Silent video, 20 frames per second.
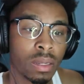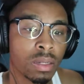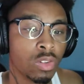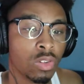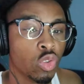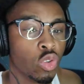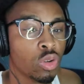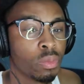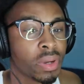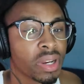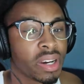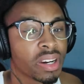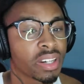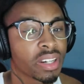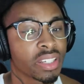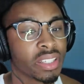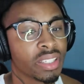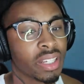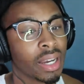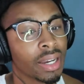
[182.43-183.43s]
new
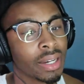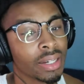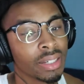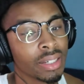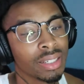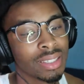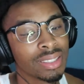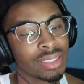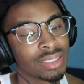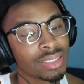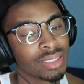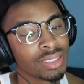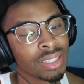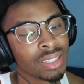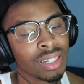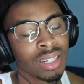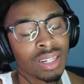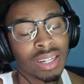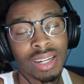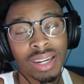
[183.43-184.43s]
America. Hey, eh, eh, hey.
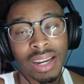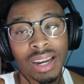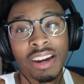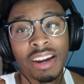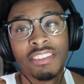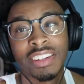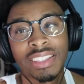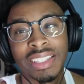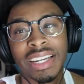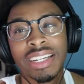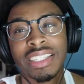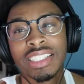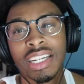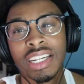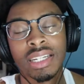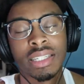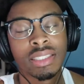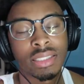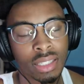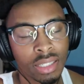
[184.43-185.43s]
everything
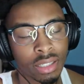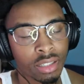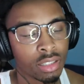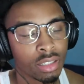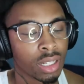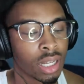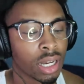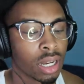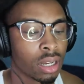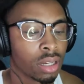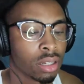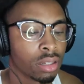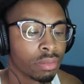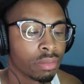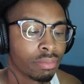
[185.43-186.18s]
changed. I ain't gonna lie.